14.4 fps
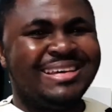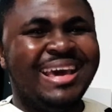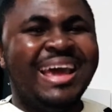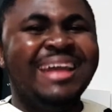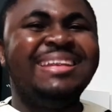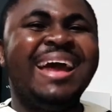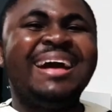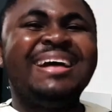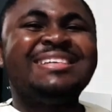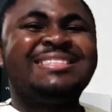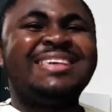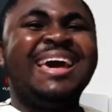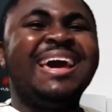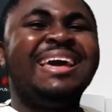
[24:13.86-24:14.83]
there is
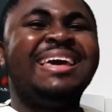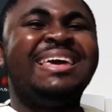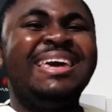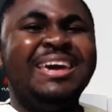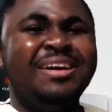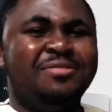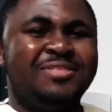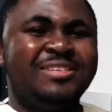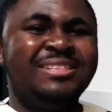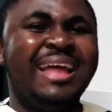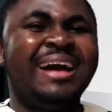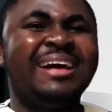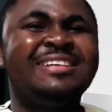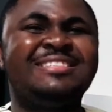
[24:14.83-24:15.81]
a gift,
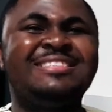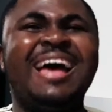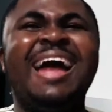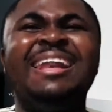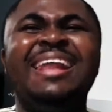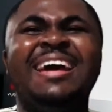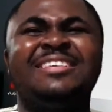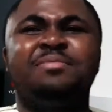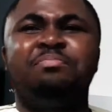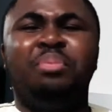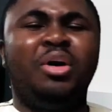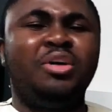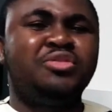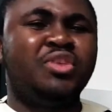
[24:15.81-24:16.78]
there is an
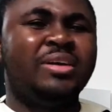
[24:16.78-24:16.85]
exposure,